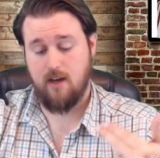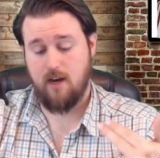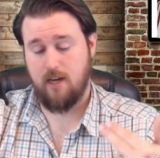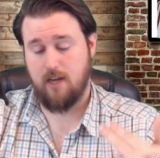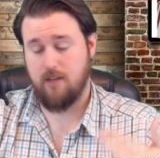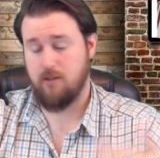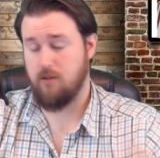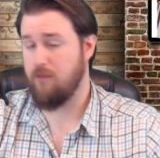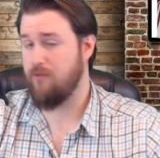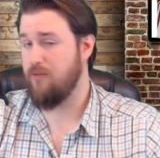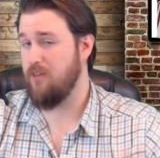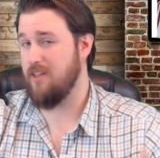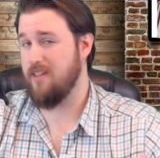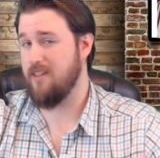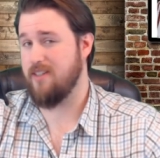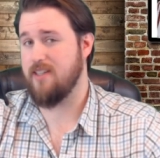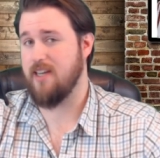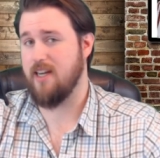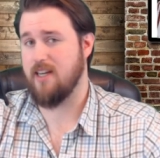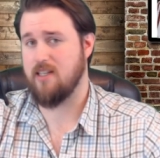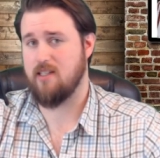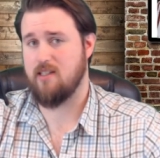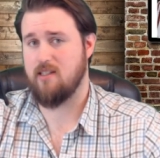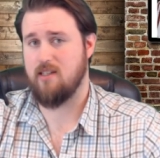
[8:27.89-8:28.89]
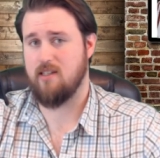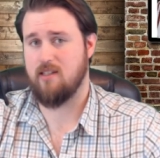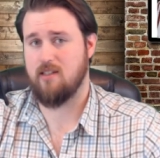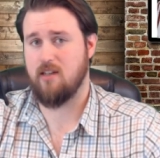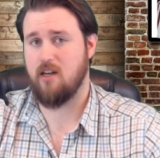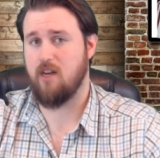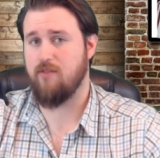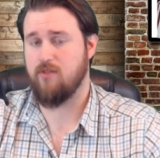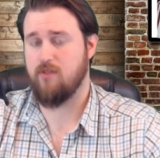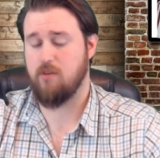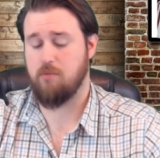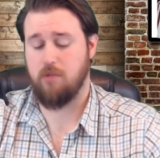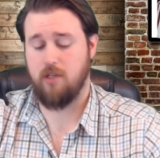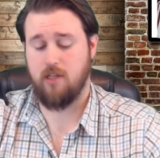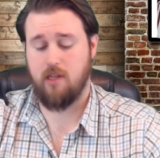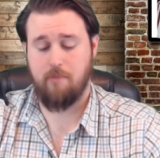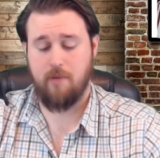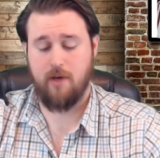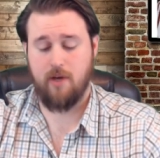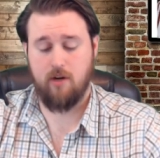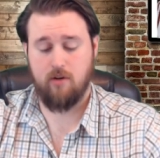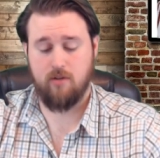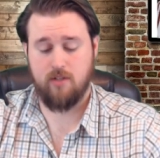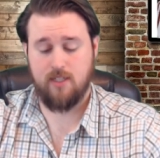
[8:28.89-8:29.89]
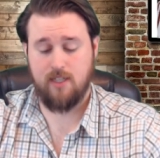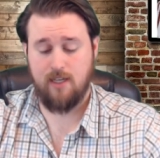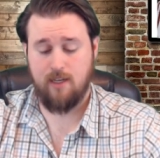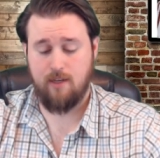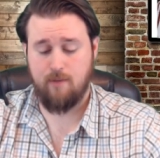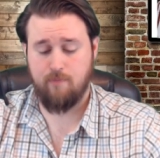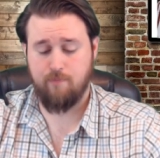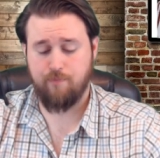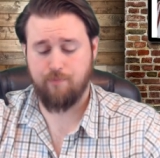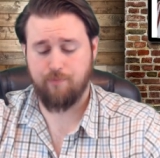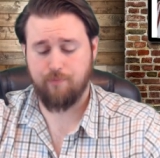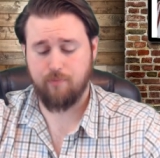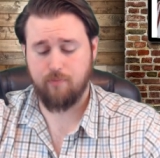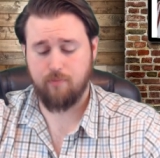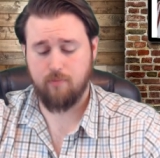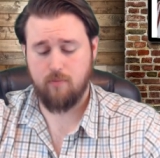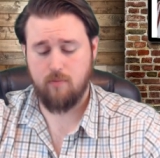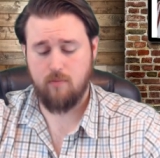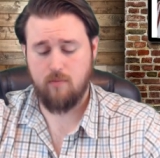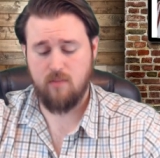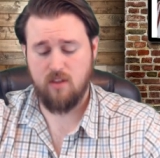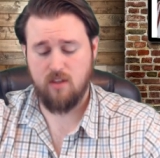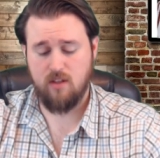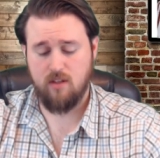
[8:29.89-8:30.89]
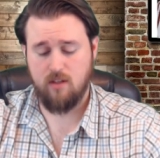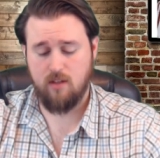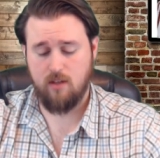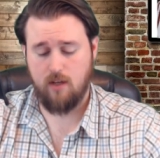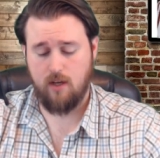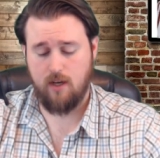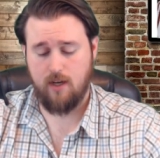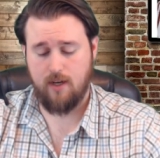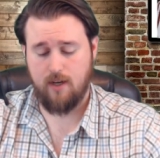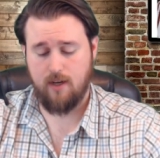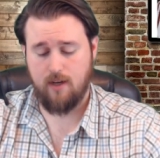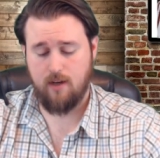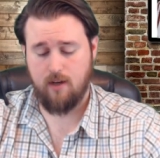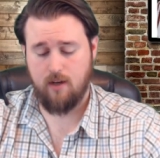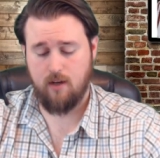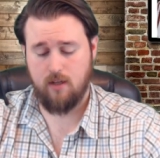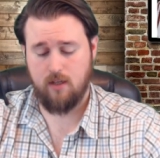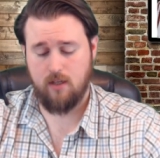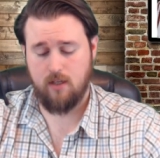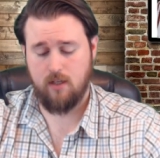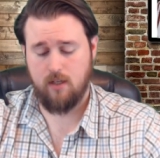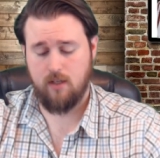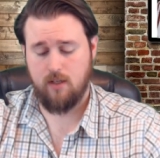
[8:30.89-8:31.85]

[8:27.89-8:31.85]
I do feel that Texas is comfortably the better team. Uh,